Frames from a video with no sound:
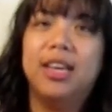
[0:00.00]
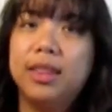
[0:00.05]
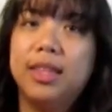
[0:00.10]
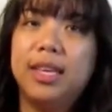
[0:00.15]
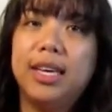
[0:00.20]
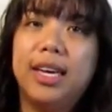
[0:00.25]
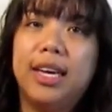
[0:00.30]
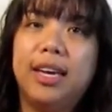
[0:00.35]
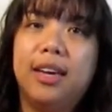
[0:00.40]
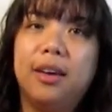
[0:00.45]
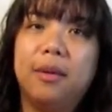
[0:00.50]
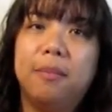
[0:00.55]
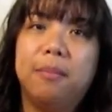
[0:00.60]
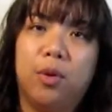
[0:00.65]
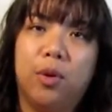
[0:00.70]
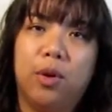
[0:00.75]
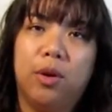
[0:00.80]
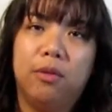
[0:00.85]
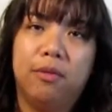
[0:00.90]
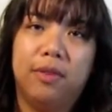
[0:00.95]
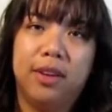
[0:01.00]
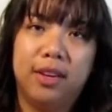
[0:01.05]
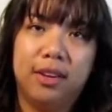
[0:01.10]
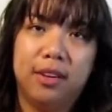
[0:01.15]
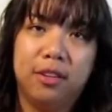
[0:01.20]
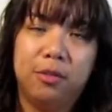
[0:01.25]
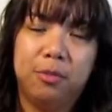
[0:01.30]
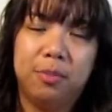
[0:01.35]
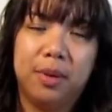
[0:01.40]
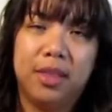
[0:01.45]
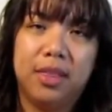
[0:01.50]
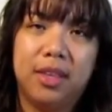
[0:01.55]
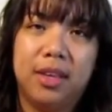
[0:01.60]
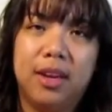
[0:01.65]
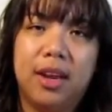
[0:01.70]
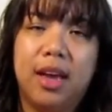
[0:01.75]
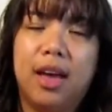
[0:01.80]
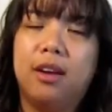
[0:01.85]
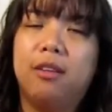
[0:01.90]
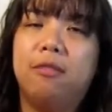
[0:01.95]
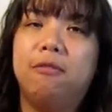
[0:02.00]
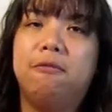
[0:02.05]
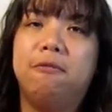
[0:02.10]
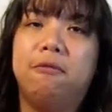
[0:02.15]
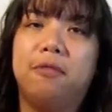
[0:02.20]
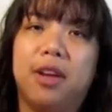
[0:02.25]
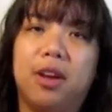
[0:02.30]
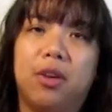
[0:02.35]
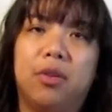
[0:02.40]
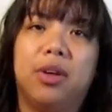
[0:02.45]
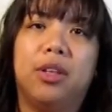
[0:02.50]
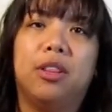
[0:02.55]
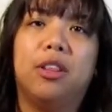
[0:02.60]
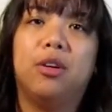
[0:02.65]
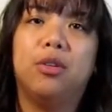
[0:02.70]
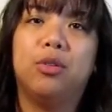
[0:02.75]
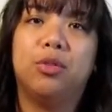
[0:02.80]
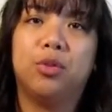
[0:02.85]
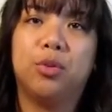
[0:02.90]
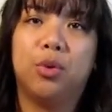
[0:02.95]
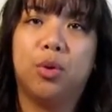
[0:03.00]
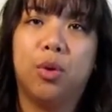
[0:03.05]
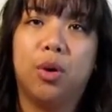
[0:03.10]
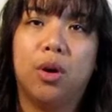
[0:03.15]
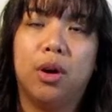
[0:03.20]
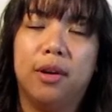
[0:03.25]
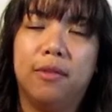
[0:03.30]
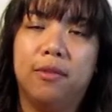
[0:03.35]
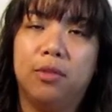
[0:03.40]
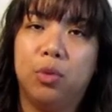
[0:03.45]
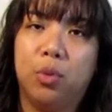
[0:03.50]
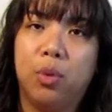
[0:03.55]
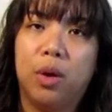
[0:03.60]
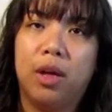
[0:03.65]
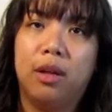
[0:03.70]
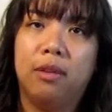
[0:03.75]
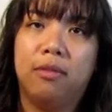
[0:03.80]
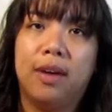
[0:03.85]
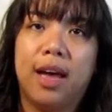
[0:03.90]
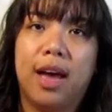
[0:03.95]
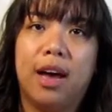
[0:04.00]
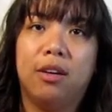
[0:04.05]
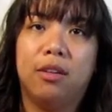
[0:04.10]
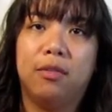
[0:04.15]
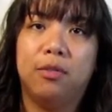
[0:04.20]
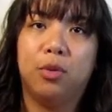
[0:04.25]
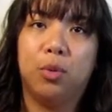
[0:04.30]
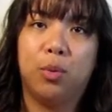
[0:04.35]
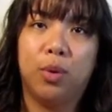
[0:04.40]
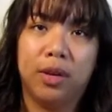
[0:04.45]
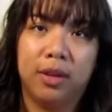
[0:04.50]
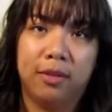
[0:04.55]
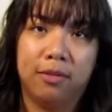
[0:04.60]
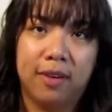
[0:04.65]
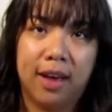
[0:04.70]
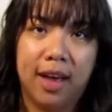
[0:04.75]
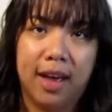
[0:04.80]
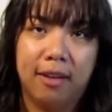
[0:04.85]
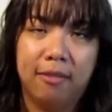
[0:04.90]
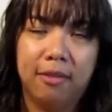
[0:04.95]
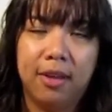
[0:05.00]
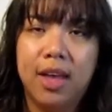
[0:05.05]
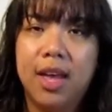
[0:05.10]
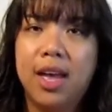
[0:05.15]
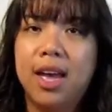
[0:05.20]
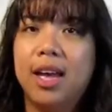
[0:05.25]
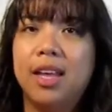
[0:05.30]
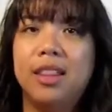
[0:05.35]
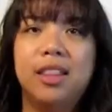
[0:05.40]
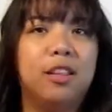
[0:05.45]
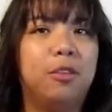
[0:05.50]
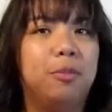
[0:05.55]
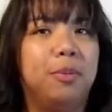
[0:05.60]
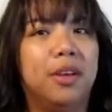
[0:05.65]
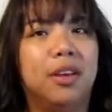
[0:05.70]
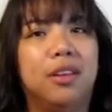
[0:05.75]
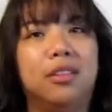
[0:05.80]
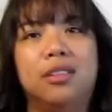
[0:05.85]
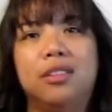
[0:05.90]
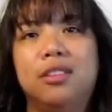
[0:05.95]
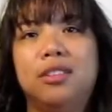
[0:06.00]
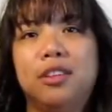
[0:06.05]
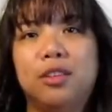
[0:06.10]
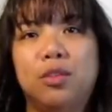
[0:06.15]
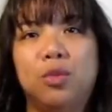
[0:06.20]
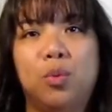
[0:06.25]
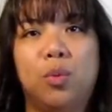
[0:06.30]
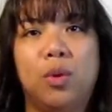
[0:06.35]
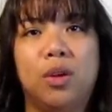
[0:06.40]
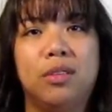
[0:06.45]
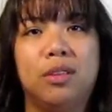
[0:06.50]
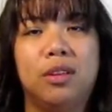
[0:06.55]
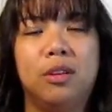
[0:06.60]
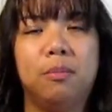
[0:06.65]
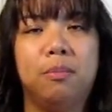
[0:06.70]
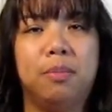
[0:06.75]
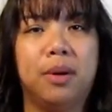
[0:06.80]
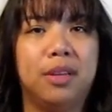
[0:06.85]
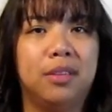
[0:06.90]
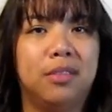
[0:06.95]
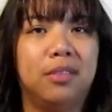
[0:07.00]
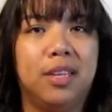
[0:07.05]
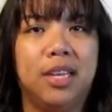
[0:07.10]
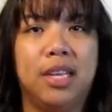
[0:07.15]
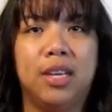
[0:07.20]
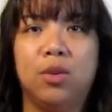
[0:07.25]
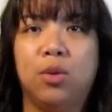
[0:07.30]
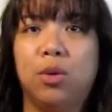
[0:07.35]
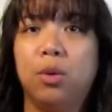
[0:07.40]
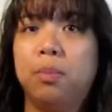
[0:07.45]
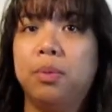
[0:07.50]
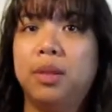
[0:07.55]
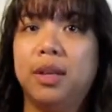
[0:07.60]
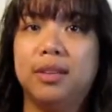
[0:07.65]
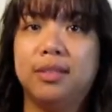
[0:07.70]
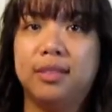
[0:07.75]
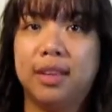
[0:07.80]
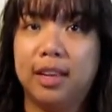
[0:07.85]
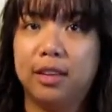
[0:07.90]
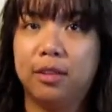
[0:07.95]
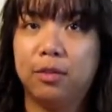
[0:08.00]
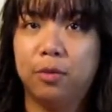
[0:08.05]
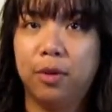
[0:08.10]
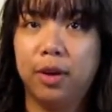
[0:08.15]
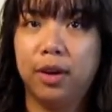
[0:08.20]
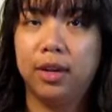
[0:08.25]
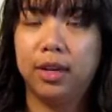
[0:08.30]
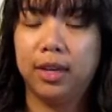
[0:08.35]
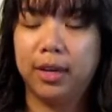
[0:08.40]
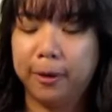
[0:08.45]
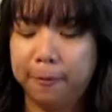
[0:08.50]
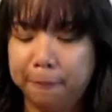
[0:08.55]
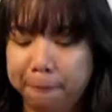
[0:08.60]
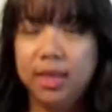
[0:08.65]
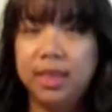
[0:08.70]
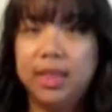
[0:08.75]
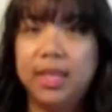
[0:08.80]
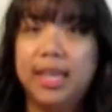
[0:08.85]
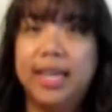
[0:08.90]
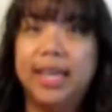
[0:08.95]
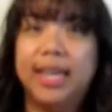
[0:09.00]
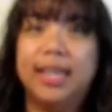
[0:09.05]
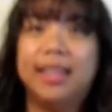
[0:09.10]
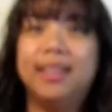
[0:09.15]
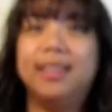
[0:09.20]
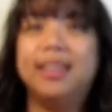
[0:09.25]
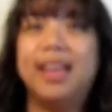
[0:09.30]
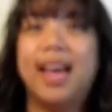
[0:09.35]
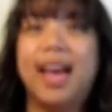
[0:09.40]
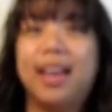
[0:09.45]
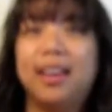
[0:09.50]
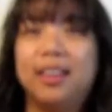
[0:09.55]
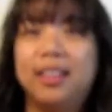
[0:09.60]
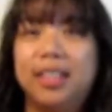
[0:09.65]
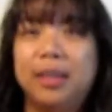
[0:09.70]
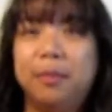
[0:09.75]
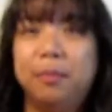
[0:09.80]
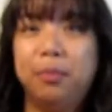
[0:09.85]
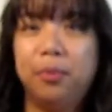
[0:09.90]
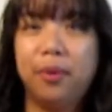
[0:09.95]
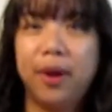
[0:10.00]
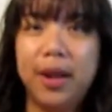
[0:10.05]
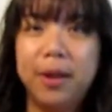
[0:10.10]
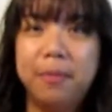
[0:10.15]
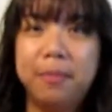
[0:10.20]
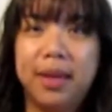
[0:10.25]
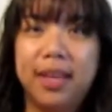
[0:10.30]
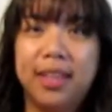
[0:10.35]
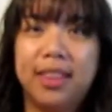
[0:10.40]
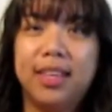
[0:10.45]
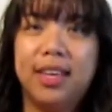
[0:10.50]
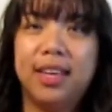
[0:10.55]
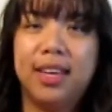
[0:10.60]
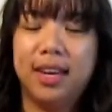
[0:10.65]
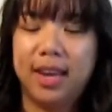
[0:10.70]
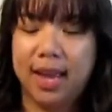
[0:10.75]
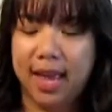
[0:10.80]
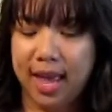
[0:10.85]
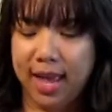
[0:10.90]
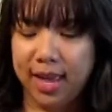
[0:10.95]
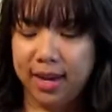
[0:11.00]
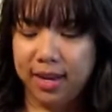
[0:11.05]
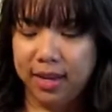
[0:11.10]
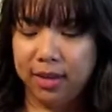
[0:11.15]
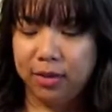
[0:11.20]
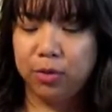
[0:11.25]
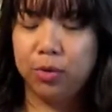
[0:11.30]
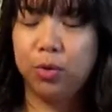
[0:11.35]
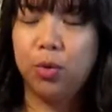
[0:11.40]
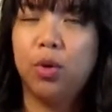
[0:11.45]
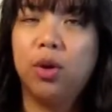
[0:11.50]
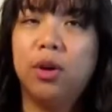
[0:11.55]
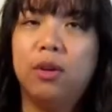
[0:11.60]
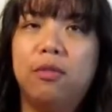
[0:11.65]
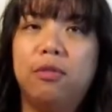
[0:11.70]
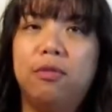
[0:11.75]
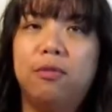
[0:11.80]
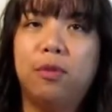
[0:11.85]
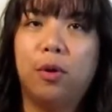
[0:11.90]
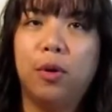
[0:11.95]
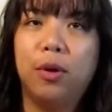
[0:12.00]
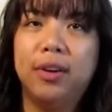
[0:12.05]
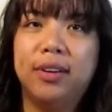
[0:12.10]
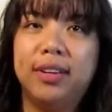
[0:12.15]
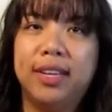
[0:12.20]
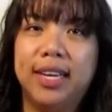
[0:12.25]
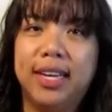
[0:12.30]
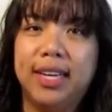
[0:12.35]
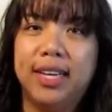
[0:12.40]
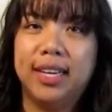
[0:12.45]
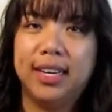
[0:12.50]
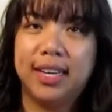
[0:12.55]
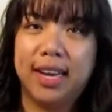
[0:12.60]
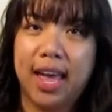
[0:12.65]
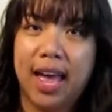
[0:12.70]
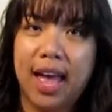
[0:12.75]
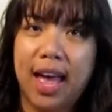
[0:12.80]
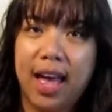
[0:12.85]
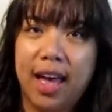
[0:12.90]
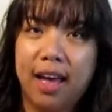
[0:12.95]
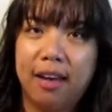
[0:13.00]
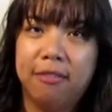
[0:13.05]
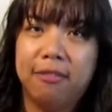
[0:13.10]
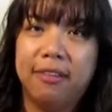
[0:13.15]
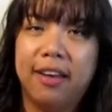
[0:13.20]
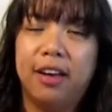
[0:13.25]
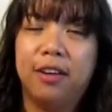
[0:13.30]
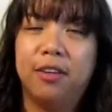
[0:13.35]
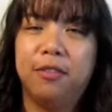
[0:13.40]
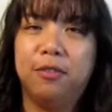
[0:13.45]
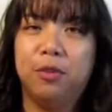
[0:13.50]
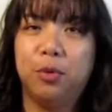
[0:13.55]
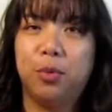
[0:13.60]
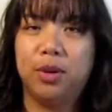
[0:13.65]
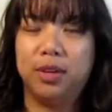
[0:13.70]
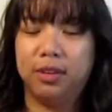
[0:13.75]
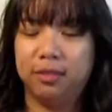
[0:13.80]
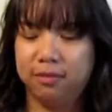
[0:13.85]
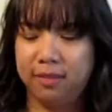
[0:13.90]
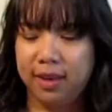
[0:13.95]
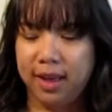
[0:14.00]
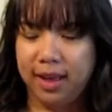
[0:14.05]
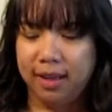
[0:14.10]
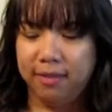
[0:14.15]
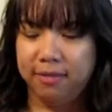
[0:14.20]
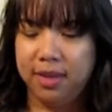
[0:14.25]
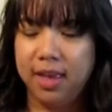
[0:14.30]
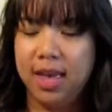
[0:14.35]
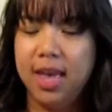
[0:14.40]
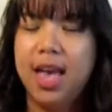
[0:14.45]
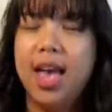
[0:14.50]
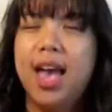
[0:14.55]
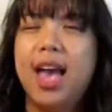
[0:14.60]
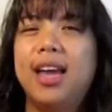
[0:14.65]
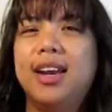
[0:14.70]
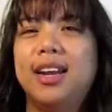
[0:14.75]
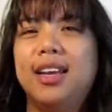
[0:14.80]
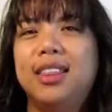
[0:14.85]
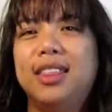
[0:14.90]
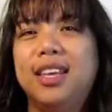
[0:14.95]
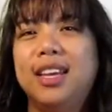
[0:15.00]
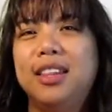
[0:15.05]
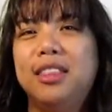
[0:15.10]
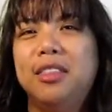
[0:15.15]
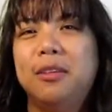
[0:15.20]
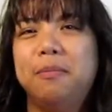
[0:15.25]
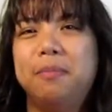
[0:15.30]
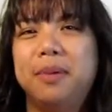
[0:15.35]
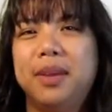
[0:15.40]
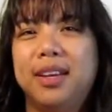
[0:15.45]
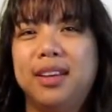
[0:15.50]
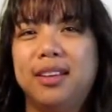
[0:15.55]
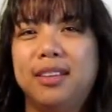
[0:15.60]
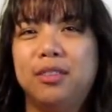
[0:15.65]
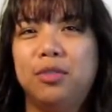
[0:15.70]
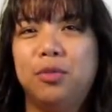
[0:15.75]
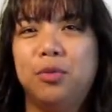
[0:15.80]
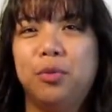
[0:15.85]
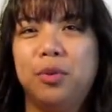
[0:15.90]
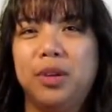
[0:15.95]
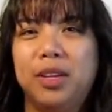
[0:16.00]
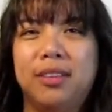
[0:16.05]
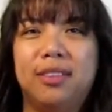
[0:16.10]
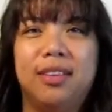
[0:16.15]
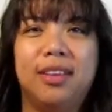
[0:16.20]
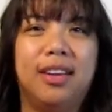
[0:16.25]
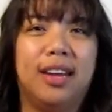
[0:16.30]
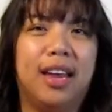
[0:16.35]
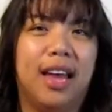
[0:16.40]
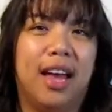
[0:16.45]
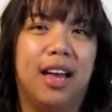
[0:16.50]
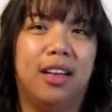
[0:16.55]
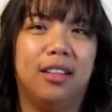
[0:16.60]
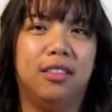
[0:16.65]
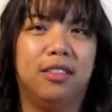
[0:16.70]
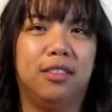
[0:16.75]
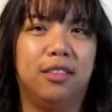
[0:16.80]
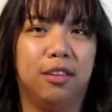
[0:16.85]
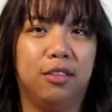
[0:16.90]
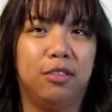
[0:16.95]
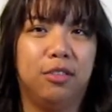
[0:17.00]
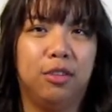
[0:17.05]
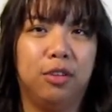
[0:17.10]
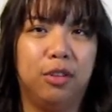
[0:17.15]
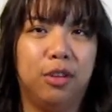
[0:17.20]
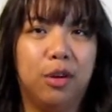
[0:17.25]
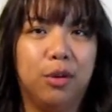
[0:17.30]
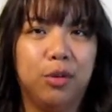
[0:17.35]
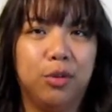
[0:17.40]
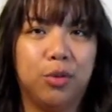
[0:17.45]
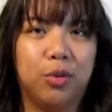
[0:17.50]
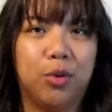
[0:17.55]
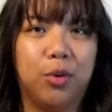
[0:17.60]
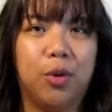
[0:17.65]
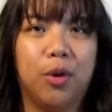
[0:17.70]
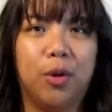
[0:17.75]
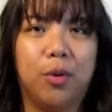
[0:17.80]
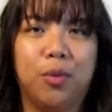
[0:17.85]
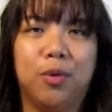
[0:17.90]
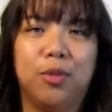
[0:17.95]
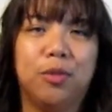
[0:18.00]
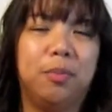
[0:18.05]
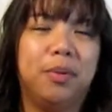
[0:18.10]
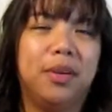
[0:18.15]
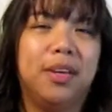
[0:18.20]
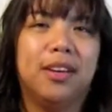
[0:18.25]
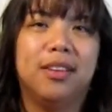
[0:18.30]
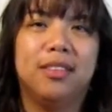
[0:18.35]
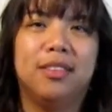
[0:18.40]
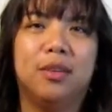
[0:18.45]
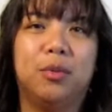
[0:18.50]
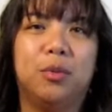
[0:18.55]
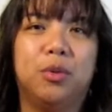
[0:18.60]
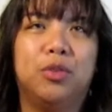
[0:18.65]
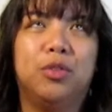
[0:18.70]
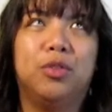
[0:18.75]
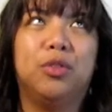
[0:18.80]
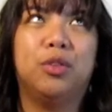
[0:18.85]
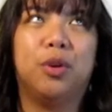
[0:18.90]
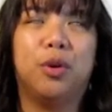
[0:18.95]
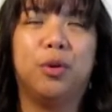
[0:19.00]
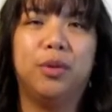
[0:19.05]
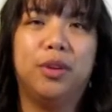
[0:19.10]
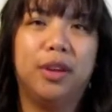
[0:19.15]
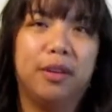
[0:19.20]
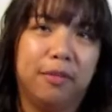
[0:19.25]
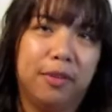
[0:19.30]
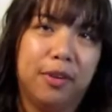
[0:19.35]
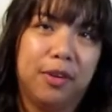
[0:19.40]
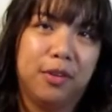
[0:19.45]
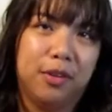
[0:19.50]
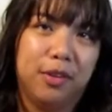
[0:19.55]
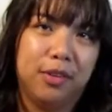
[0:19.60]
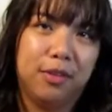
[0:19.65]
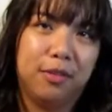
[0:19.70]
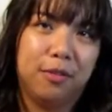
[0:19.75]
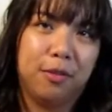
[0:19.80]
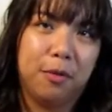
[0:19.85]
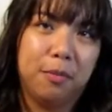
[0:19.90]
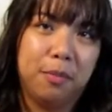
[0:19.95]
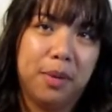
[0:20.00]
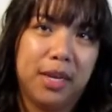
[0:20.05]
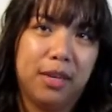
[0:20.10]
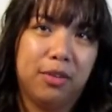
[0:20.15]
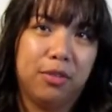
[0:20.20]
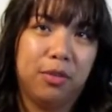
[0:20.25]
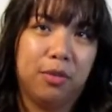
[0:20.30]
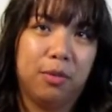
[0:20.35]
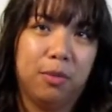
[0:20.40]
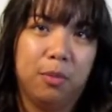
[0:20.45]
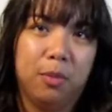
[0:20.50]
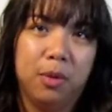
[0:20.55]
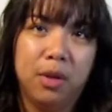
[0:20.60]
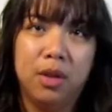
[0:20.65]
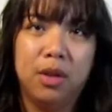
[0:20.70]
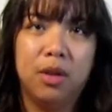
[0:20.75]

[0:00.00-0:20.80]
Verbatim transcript: The Rohr Vintage method had a very low score of 12 out of 25, and that's because it just wasn't busty or plus size friendly. The Natalie Bray method had a score of 14.5 out of 25, and I think the biggest reason it had such a low score was because it was so difficult for me to